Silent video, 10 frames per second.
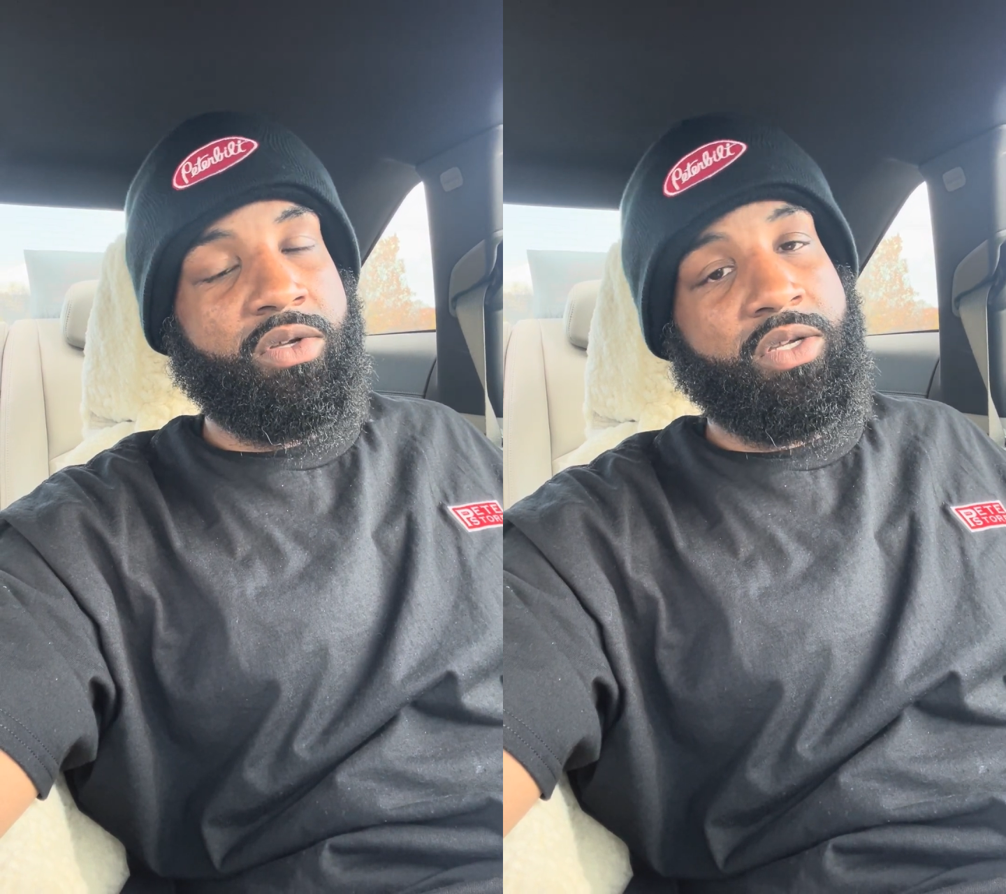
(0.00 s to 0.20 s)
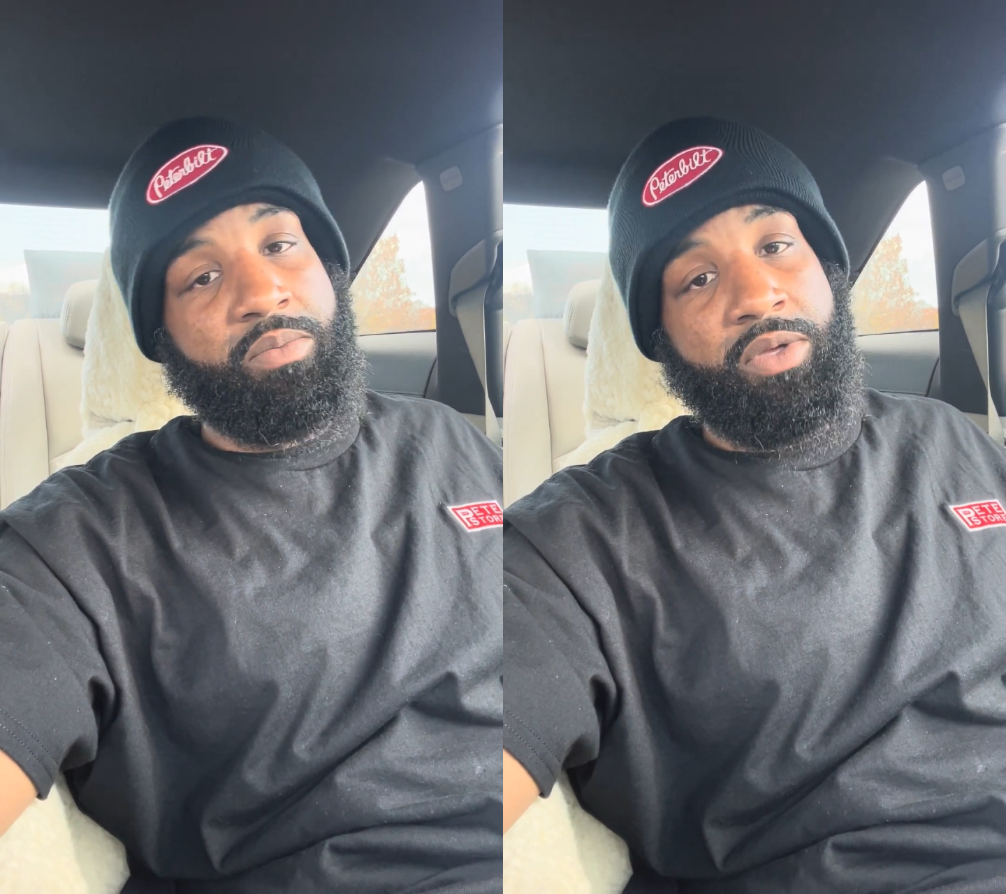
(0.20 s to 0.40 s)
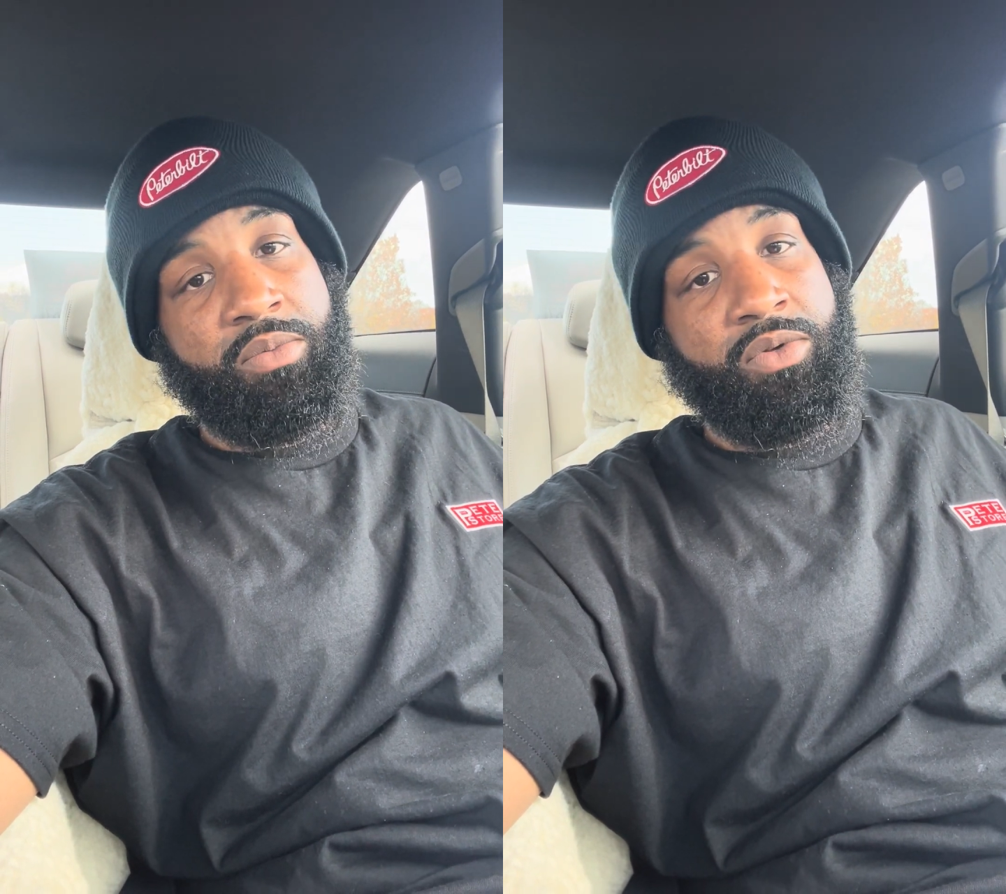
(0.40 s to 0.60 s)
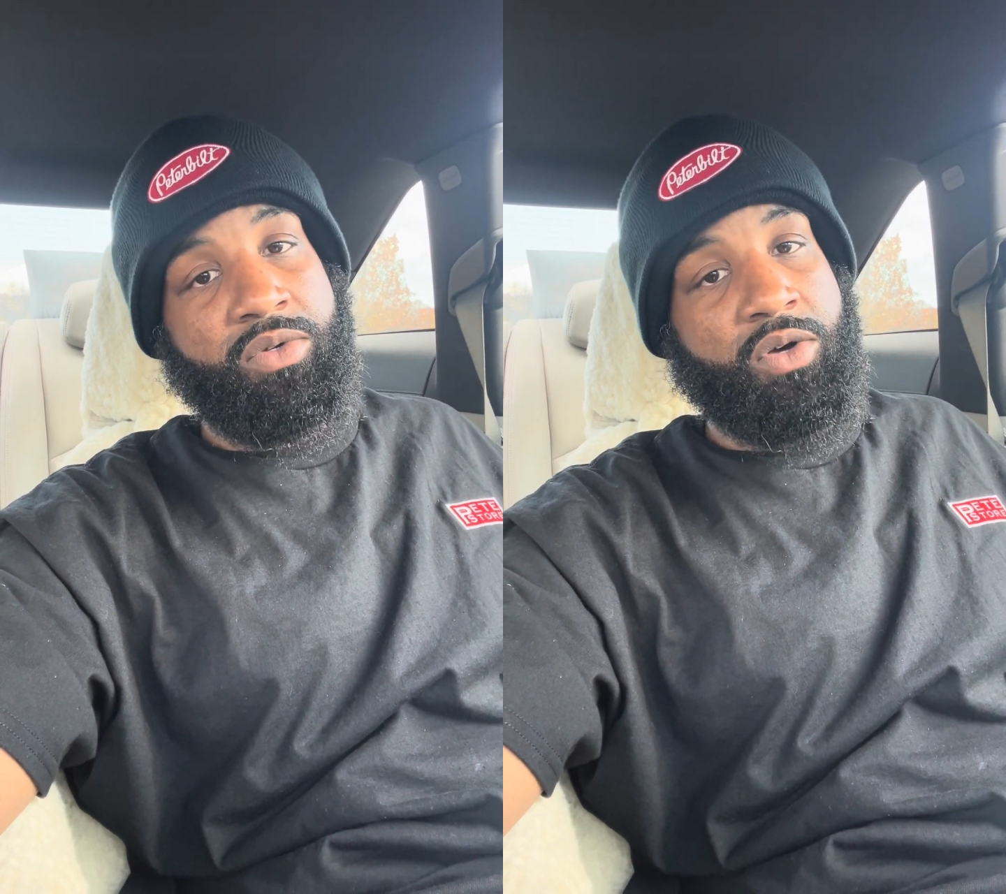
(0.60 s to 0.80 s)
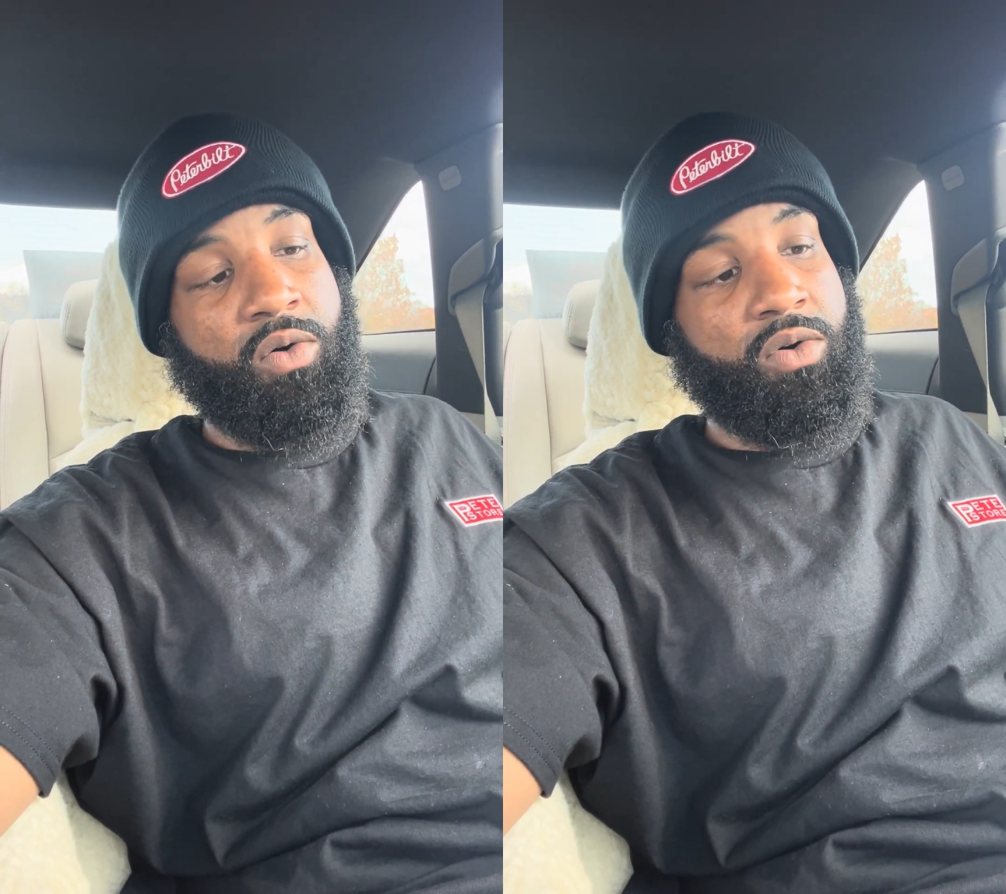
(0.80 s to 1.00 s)
Some people use
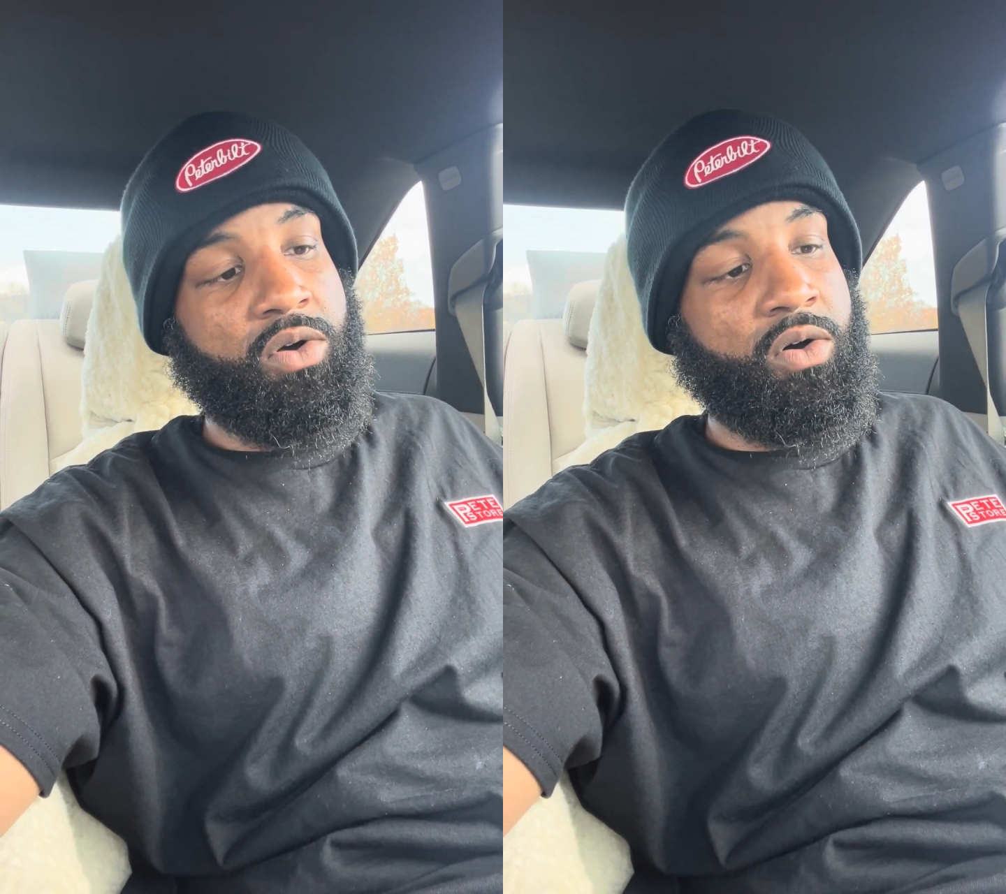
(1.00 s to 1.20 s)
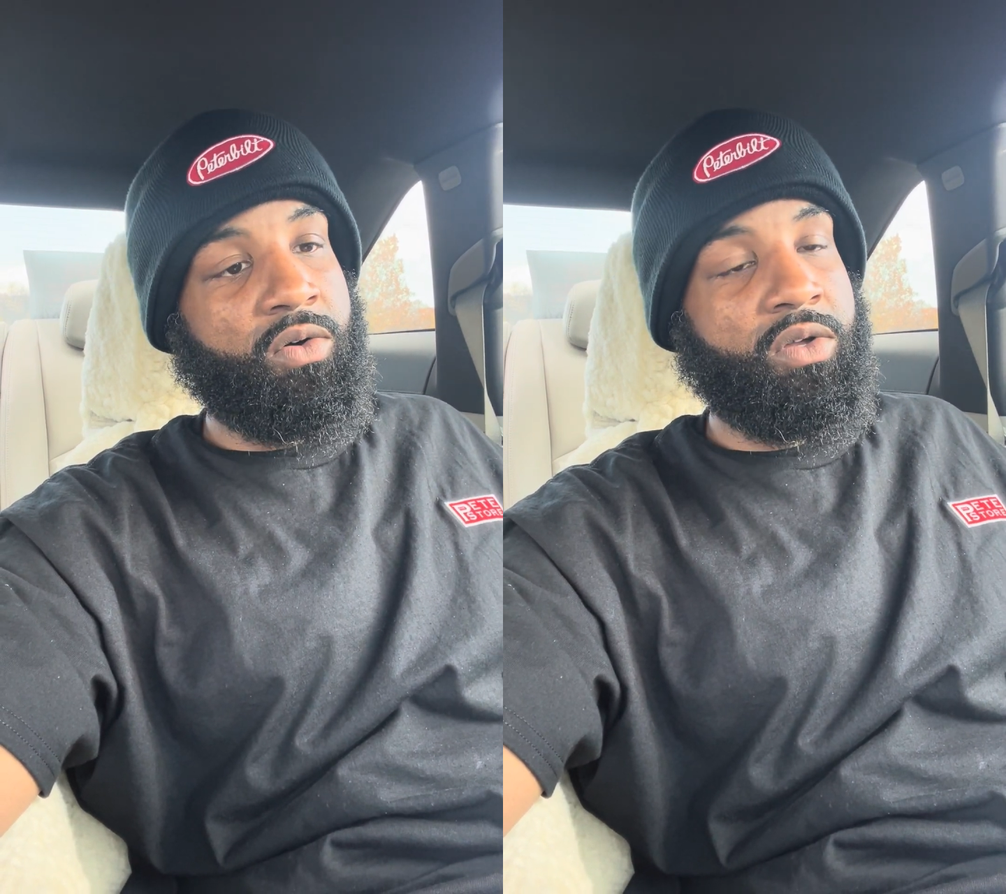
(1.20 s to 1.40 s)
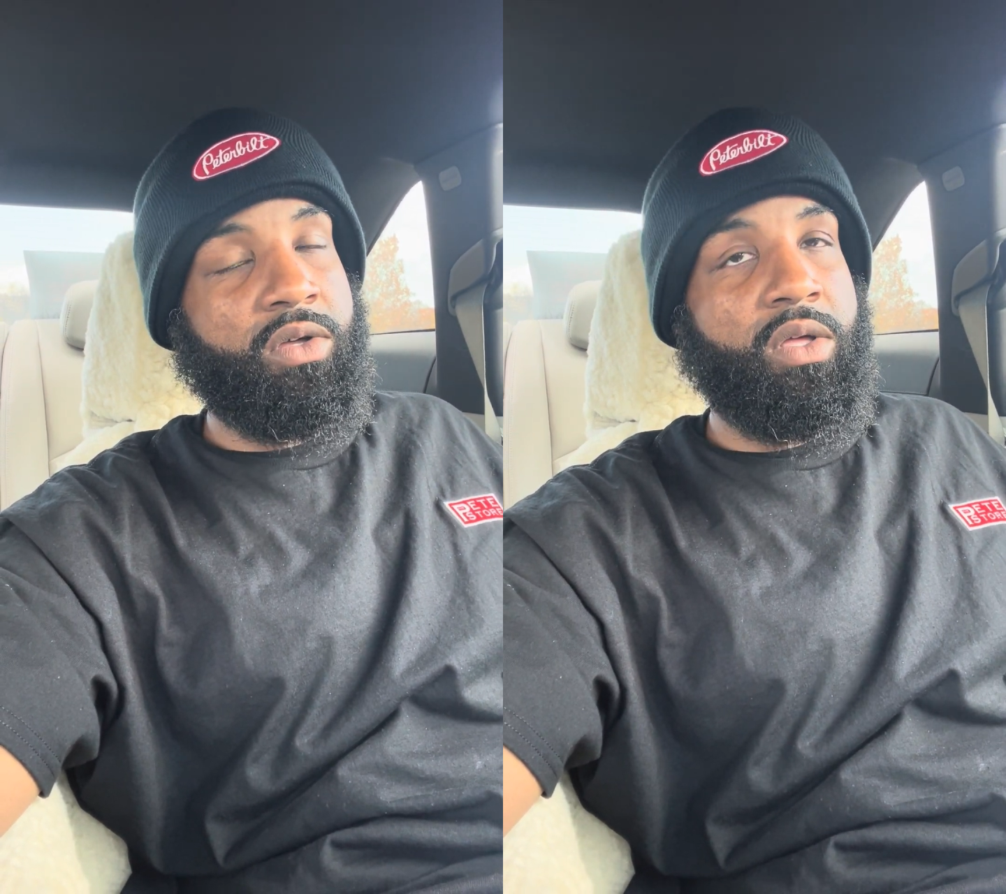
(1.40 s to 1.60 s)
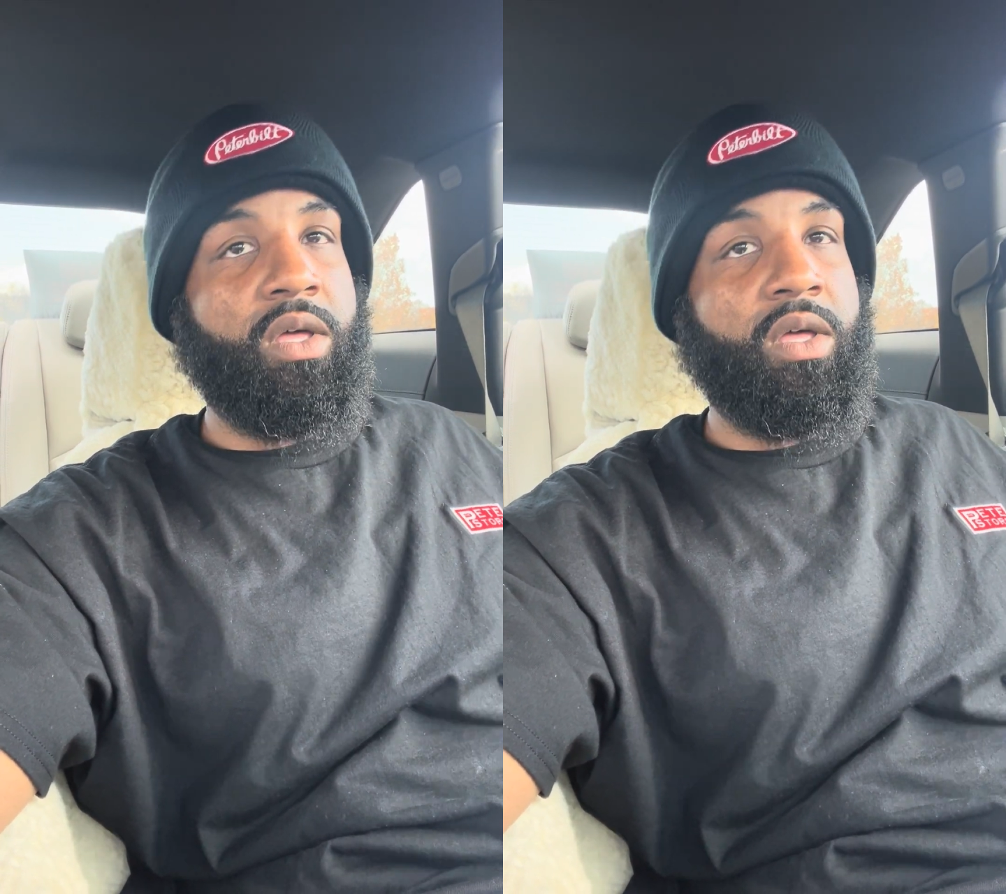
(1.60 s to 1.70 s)
Coca-Cola.